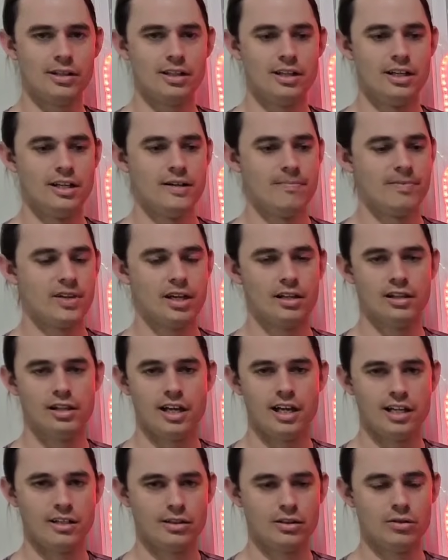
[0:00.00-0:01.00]
a
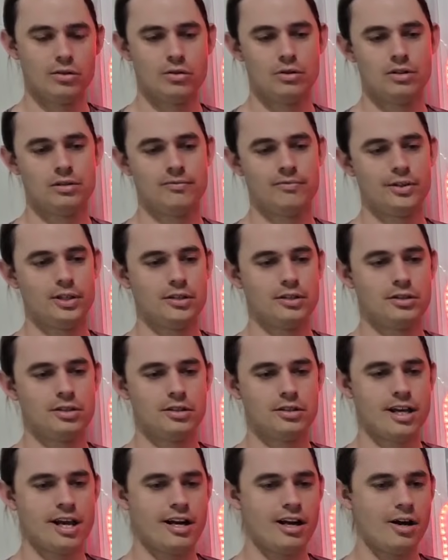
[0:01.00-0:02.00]
landlord
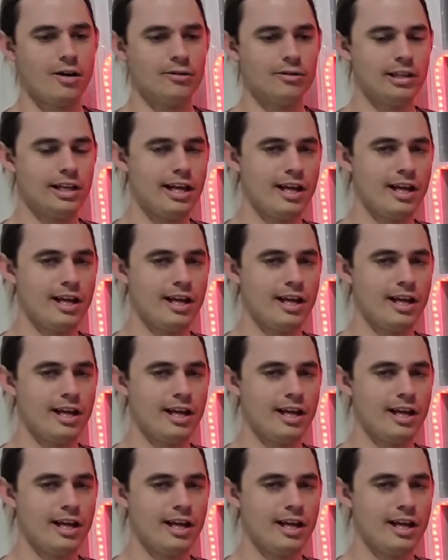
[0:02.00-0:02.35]
versus that whole